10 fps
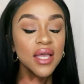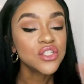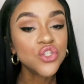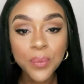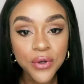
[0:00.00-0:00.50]

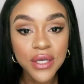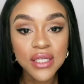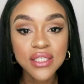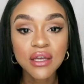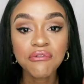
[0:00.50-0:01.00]
Super
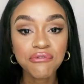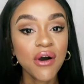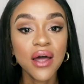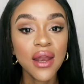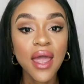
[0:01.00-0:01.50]
easy and
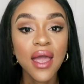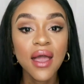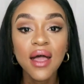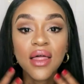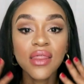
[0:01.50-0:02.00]
fun.
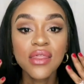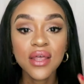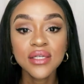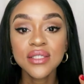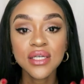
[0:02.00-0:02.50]

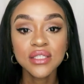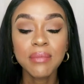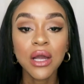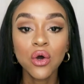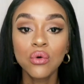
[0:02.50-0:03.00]
This is
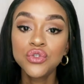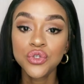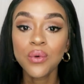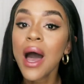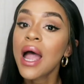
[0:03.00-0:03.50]
my
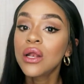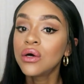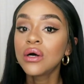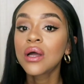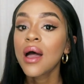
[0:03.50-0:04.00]
go-to eye
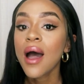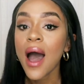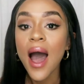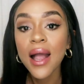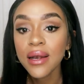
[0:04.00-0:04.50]
look.
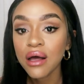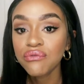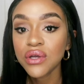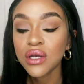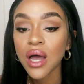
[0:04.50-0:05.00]
I
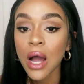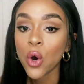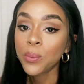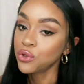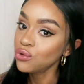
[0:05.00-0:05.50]
love it. I
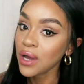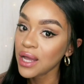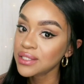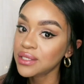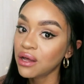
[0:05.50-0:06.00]
hope you
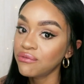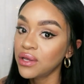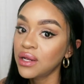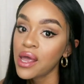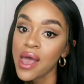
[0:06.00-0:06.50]
guys love
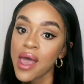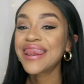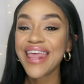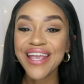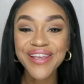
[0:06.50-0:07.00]
it.
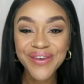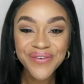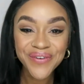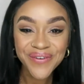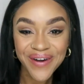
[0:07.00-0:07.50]
Thank you
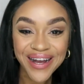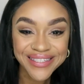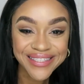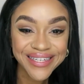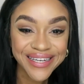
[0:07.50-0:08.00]
for
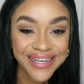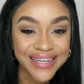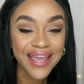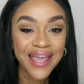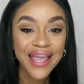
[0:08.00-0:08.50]
watching.
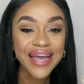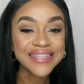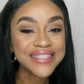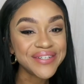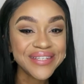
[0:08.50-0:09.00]

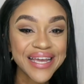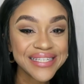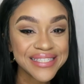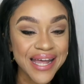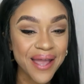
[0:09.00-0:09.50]
Until
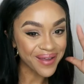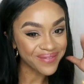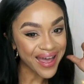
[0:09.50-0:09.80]
next time.